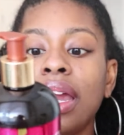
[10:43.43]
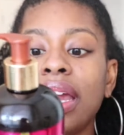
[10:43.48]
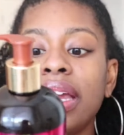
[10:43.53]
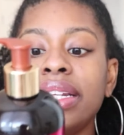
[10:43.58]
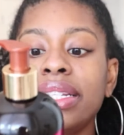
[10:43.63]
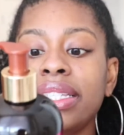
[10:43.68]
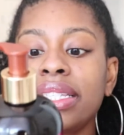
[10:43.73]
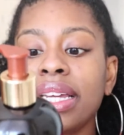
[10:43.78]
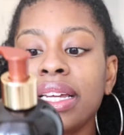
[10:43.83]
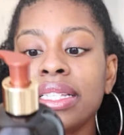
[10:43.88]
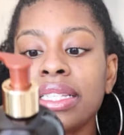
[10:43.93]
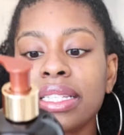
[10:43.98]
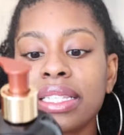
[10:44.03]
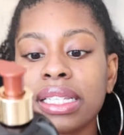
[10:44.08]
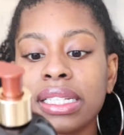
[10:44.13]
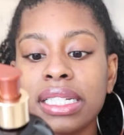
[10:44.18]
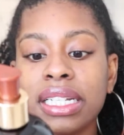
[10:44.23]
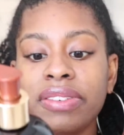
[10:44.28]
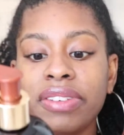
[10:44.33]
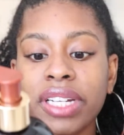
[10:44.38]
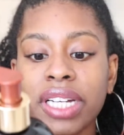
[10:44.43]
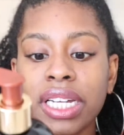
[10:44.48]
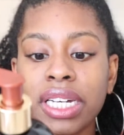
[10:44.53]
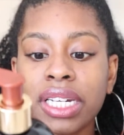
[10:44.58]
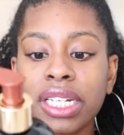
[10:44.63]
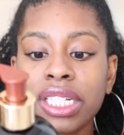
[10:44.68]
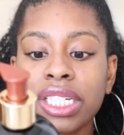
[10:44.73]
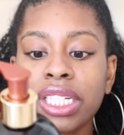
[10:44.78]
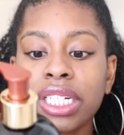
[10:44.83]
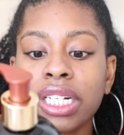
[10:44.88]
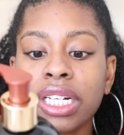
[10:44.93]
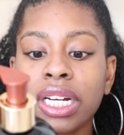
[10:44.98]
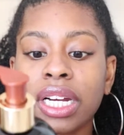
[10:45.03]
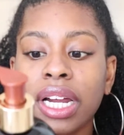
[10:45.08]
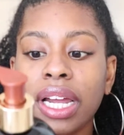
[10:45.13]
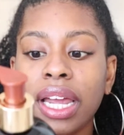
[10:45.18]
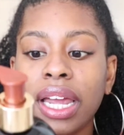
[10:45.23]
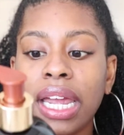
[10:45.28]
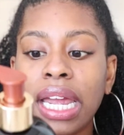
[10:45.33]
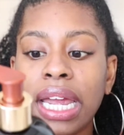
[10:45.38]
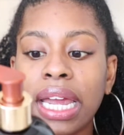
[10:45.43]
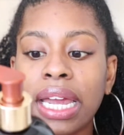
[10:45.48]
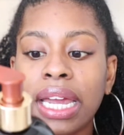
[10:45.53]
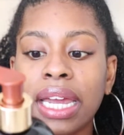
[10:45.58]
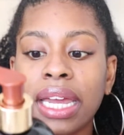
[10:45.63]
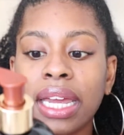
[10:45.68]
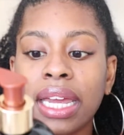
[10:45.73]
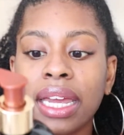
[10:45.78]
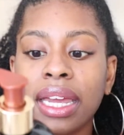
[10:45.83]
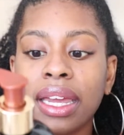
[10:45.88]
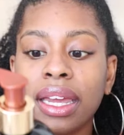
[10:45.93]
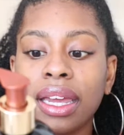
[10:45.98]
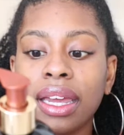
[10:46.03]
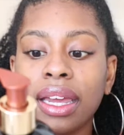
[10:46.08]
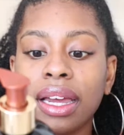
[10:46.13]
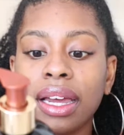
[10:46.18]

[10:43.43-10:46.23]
it says it's a leave-in conditioner and